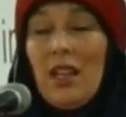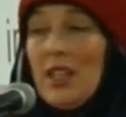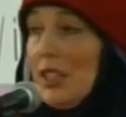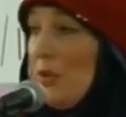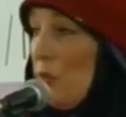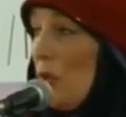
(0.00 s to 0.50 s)

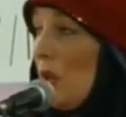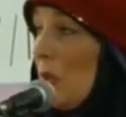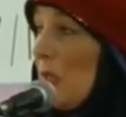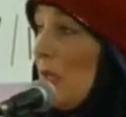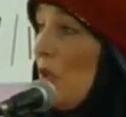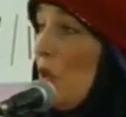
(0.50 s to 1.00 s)
And it
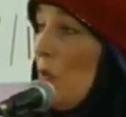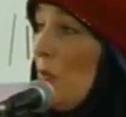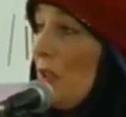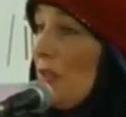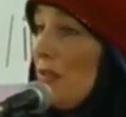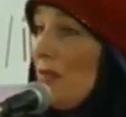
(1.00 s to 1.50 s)
was
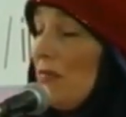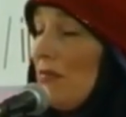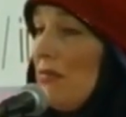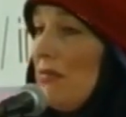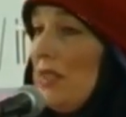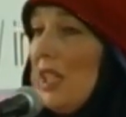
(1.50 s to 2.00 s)
normal.
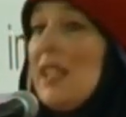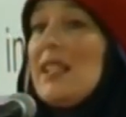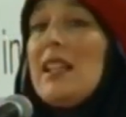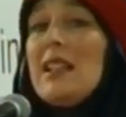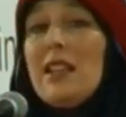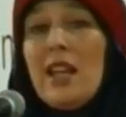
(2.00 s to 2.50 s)
I
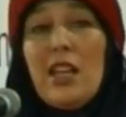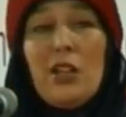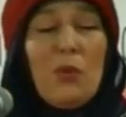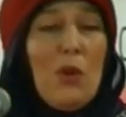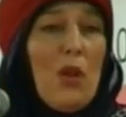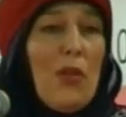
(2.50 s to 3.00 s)
said, there
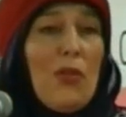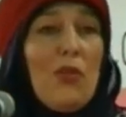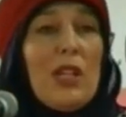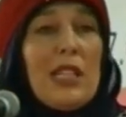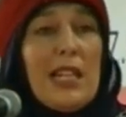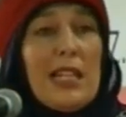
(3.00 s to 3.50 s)
you are,
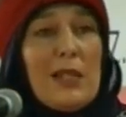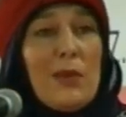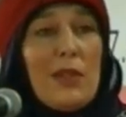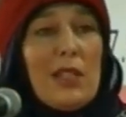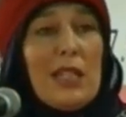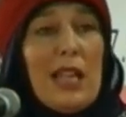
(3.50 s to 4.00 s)
3
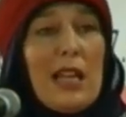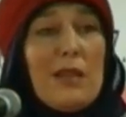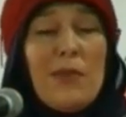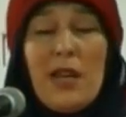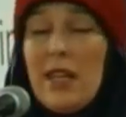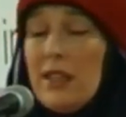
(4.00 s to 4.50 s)
days with the
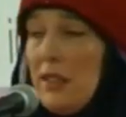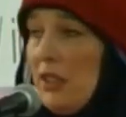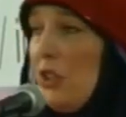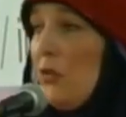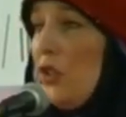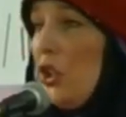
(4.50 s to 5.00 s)
Taliban
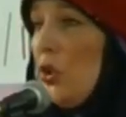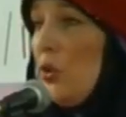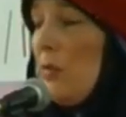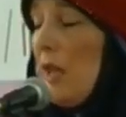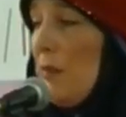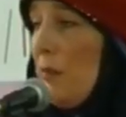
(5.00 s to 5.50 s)
and you've
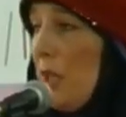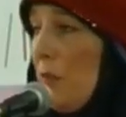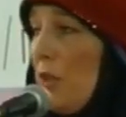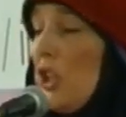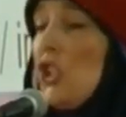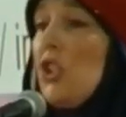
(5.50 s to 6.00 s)
cured my
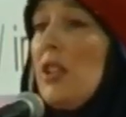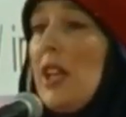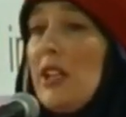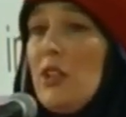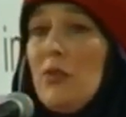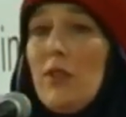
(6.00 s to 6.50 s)
blood pressure.
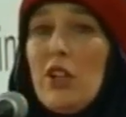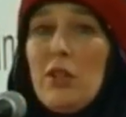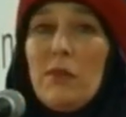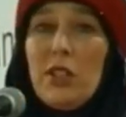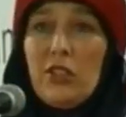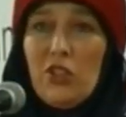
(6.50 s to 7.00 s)
Thank you
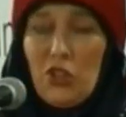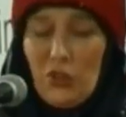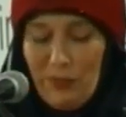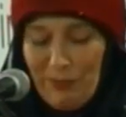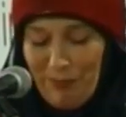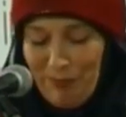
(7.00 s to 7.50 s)
very
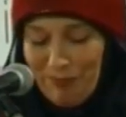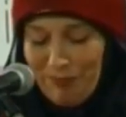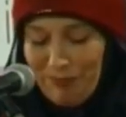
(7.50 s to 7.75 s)
much.